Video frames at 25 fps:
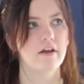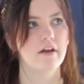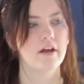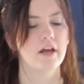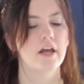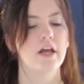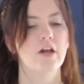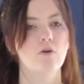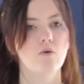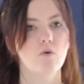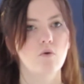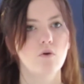
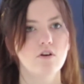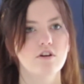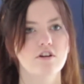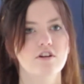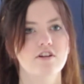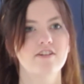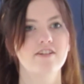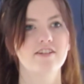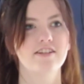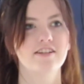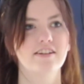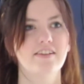in
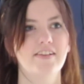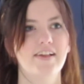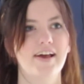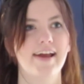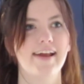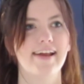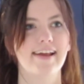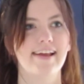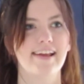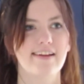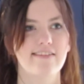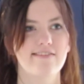order to
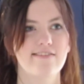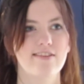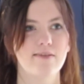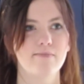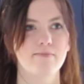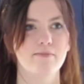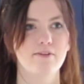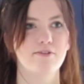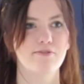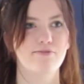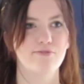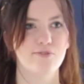like give
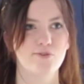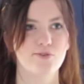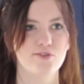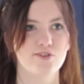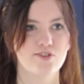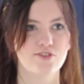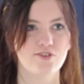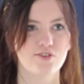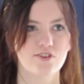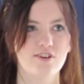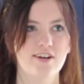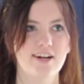them the full
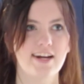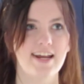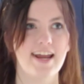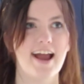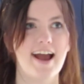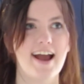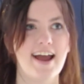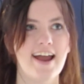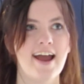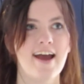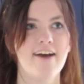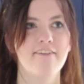story,
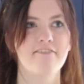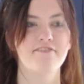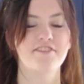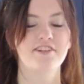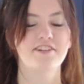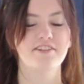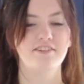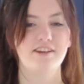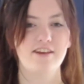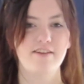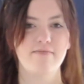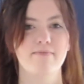I have to
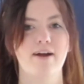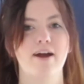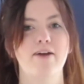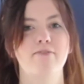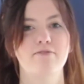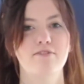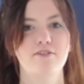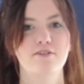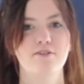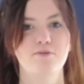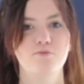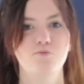leave my
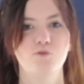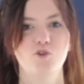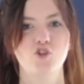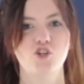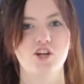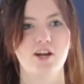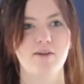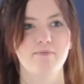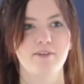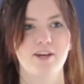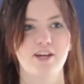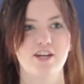room, which
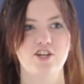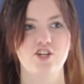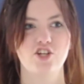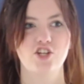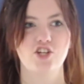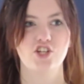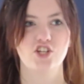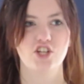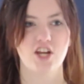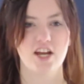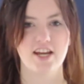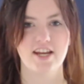I'm like
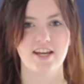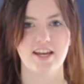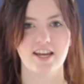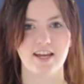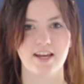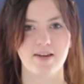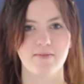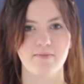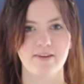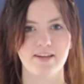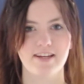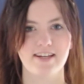
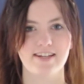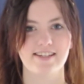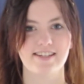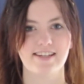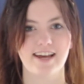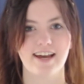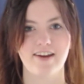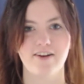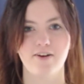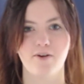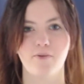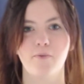shaking because
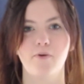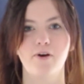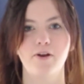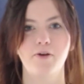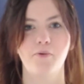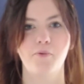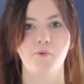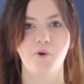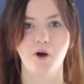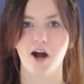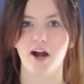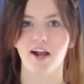I don't want
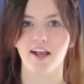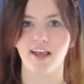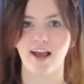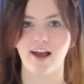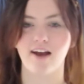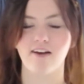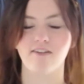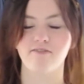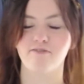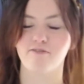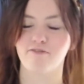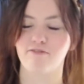to walk
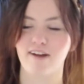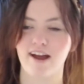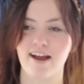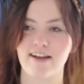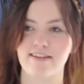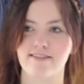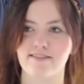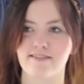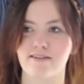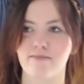out and find